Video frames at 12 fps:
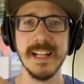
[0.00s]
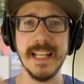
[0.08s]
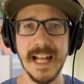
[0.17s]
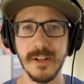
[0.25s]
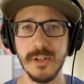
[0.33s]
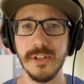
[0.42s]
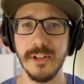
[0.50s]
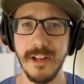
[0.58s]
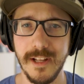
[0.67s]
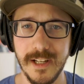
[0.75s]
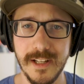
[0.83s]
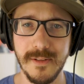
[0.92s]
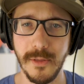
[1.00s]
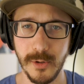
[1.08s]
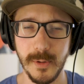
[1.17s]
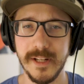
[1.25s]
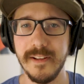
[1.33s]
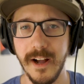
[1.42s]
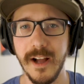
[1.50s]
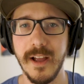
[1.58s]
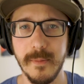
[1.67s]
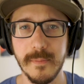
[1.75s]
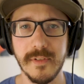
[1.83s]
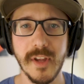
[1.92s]
calculated 3
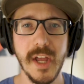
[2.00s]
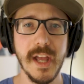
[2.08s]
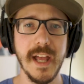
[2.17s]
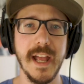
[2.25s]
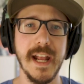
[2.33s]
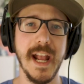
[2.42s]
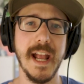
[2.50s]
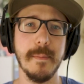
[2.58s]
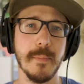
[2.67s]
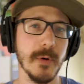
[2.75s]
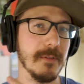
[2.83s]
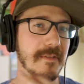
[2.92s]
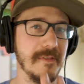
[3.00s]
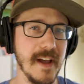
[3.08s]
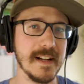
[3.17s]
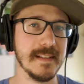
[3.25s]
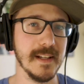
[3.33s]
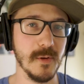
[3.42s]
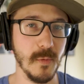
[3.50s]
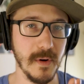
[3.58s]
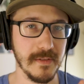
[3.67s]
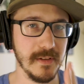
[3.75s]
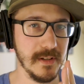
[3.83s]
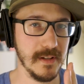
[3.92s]
times and perfected
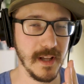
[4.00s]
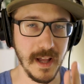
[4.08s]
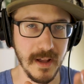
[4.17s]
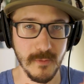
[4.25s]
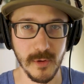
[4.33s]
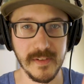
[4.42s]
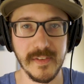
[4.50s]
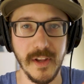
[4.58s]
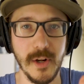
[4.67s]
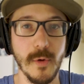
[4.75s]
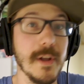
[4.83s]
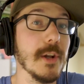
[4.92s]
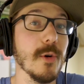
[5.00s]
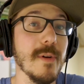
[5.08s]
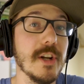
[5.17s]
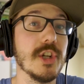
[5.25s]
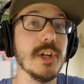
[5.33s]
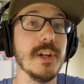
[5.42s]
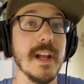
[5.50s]
with every single iteration,